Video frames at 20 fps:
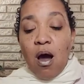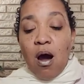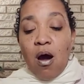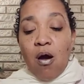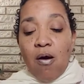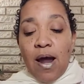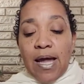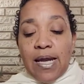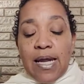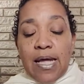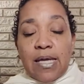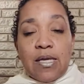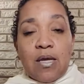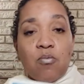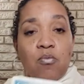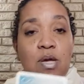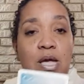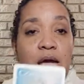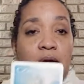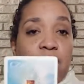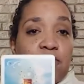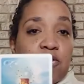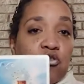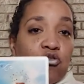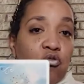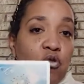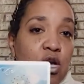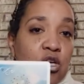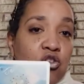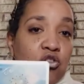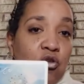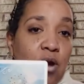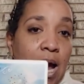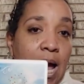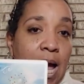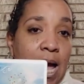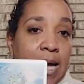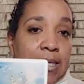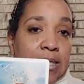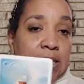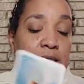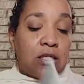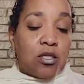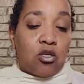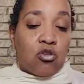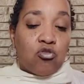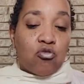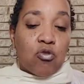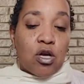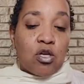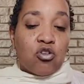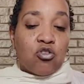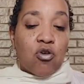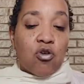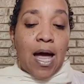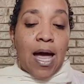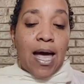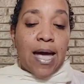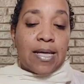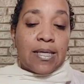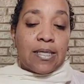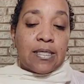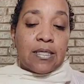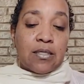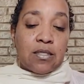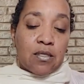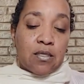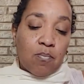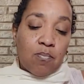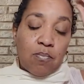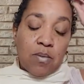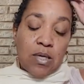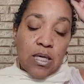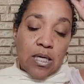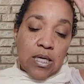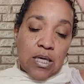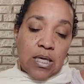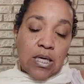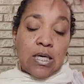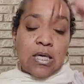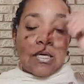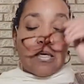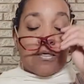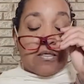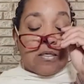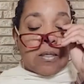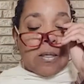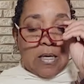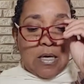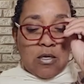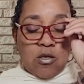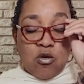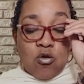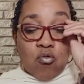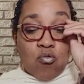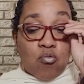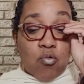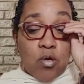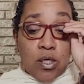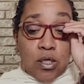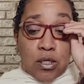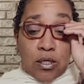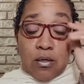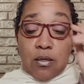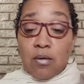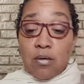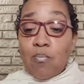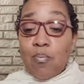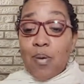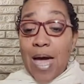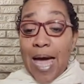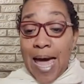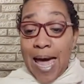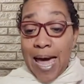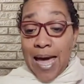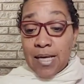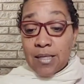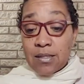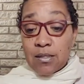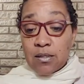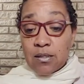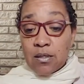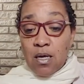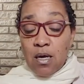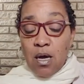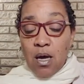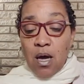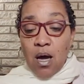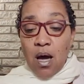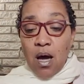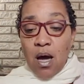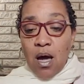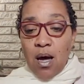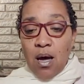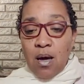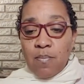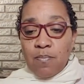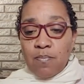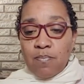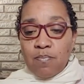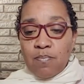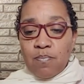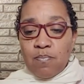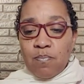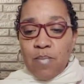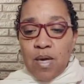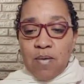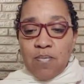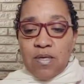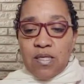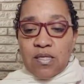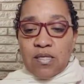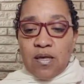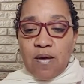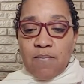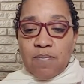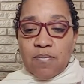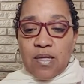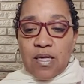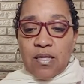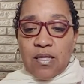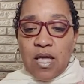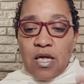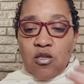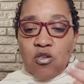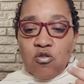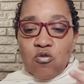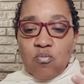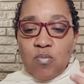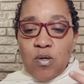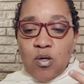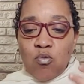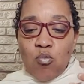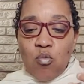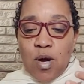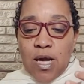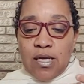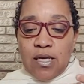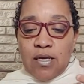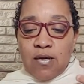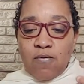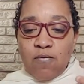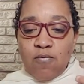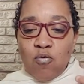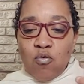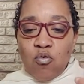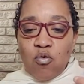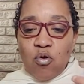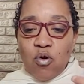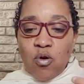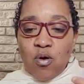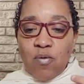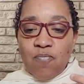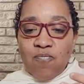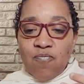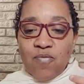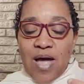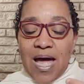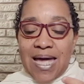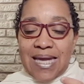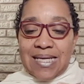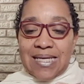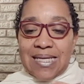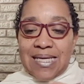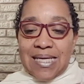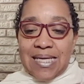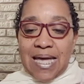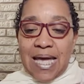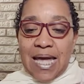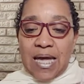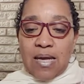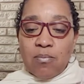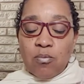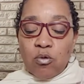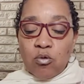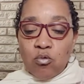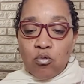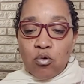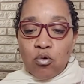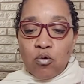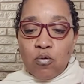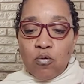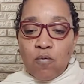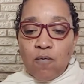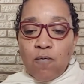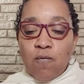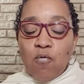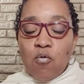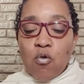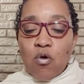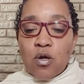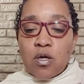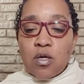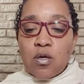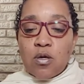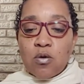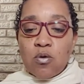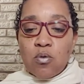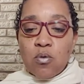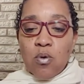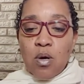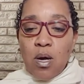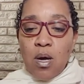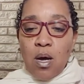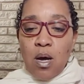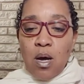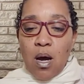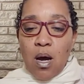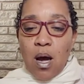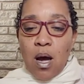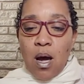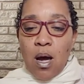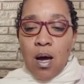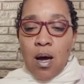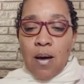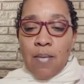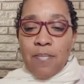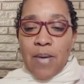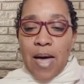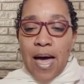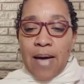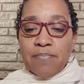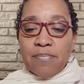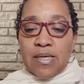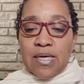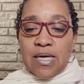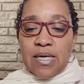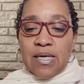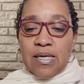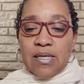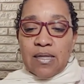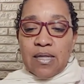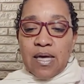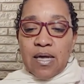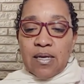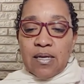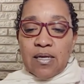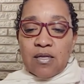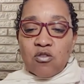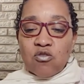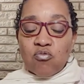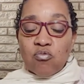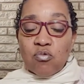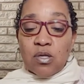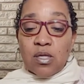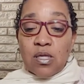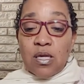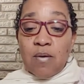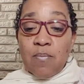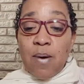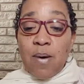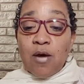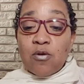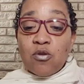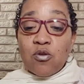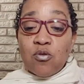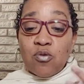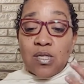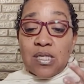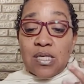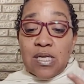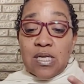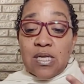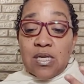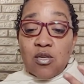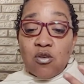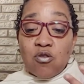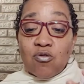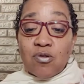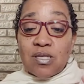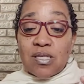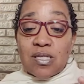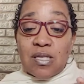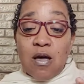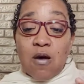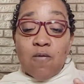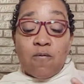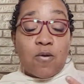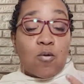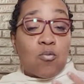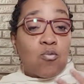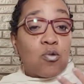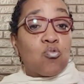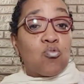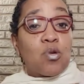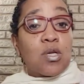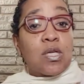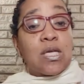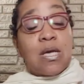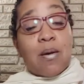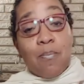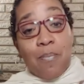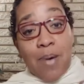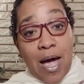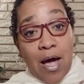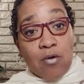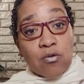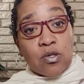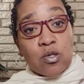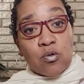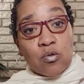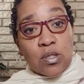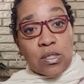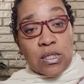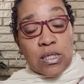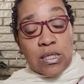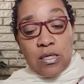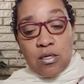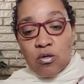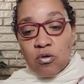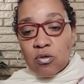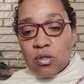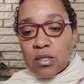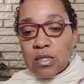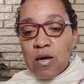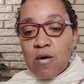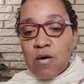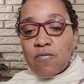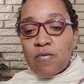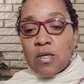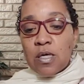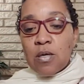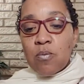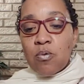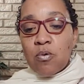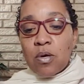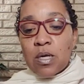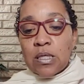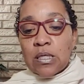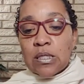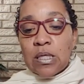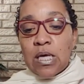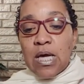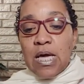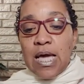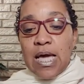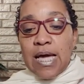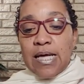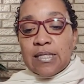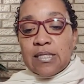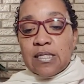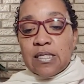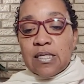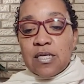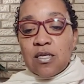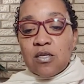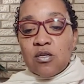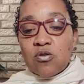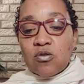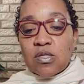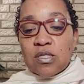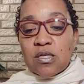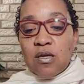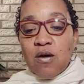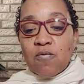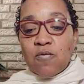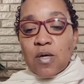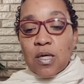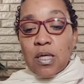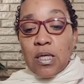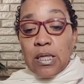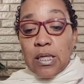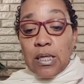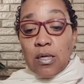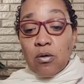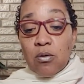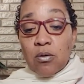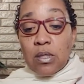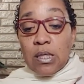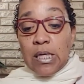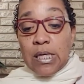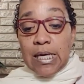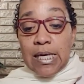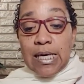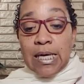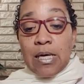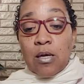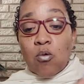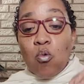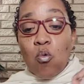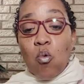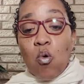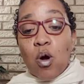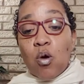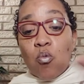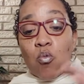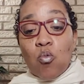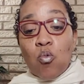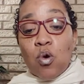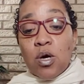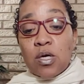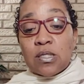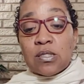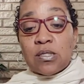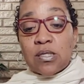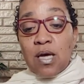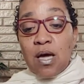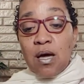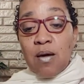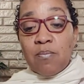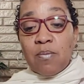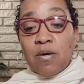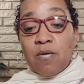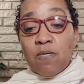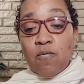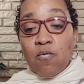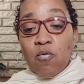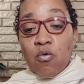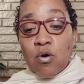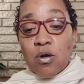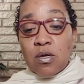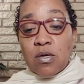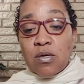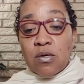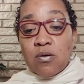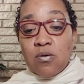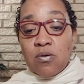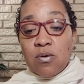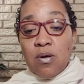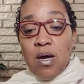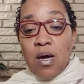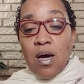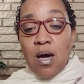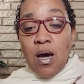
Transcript: All right, and then we have a treasure island. The treasure island to me is in your recent past. Um, maybe something that you've been waiting for finally came through for you um, I'm getting that it's really about you seeing yourself. It was really about you seeing yourself, Libra, and, and seeing yourself clearly in what was coming for you.